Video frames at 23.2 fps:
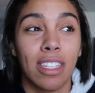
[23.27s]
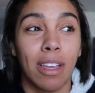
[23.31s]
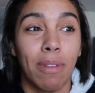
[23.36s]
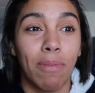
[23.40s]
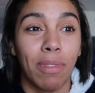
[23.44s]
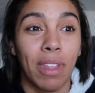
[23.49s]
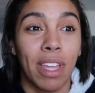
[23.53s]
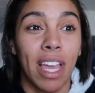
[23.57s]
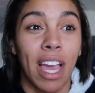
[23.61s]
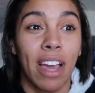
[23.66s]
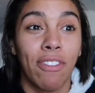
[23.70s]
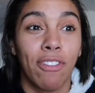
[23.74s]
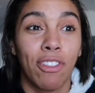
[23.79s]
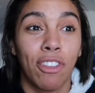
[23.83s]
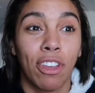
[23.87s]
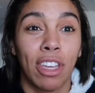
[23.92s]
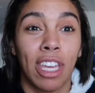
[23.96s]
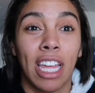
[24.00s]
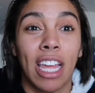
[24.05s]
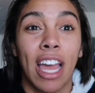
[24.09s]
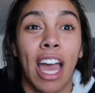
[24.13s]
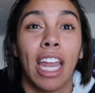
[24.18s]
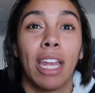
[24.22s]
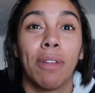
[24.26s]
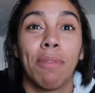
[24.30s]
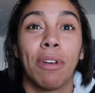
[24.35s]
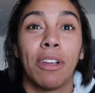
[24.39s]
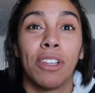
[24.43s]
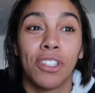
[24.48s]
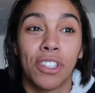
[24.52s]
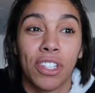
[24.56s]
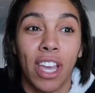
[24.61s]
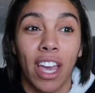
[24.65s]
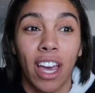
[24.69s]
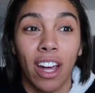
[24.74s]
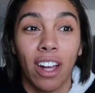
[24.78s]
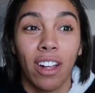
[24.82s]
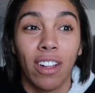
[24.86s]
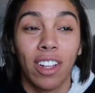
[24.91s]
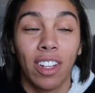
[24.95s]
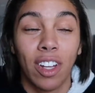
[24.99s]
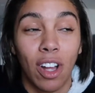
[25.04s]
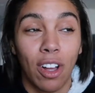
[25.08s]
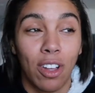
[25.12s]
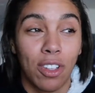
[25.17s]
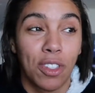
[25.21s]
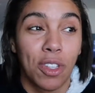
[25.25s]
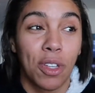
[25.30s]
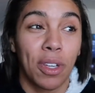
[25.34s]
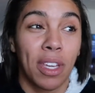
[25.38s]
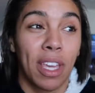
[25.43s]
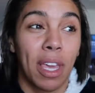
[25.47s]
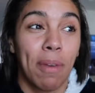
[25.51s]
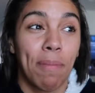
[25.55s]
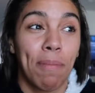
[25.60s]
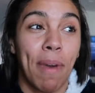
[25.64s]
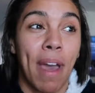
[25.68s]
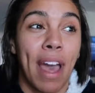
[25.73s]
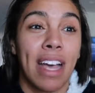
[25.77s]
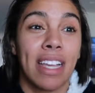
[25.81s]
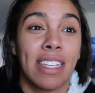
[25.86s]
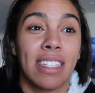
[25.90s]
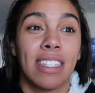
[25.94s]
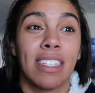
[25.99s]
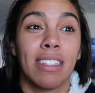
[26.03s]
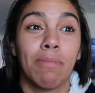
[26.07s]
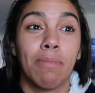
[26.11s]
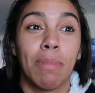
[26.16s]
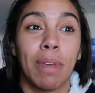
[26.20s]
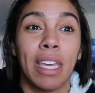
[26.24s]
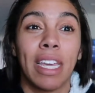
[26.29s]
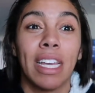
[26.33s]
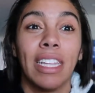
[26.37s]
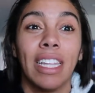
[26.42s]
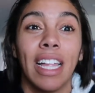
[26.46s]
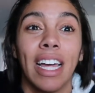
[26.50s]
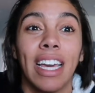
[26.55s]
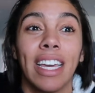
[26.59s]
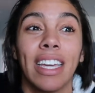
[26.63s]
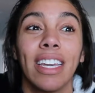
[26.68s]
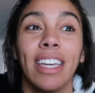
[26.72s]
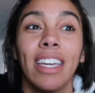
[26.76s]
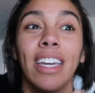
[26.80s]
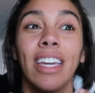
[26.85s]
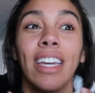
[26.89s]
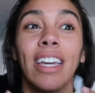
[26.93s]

something to get out of my shell and also get past this big like